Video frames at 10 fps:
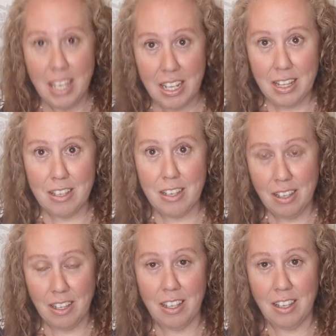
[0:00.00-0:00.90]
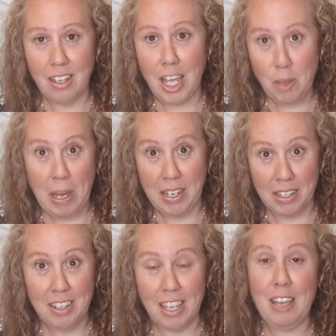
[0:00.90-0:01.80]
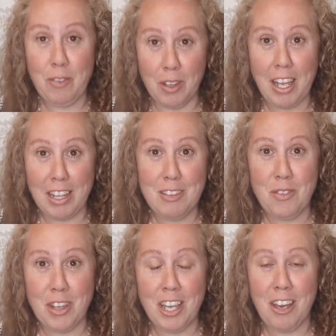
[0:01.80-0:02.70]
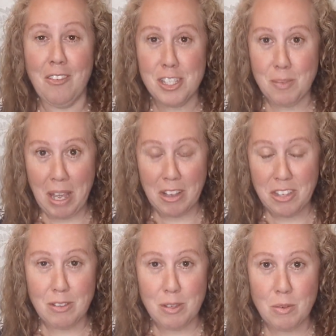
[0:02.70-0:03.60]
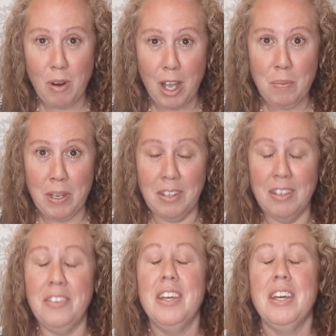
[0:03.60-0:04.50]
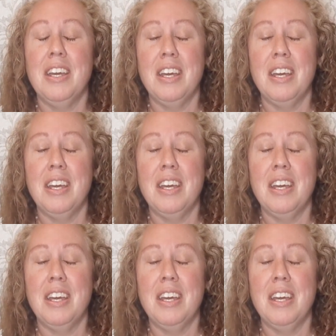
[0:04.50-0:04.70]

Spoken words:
hit the like button if you like this video. Smash that subscribe button.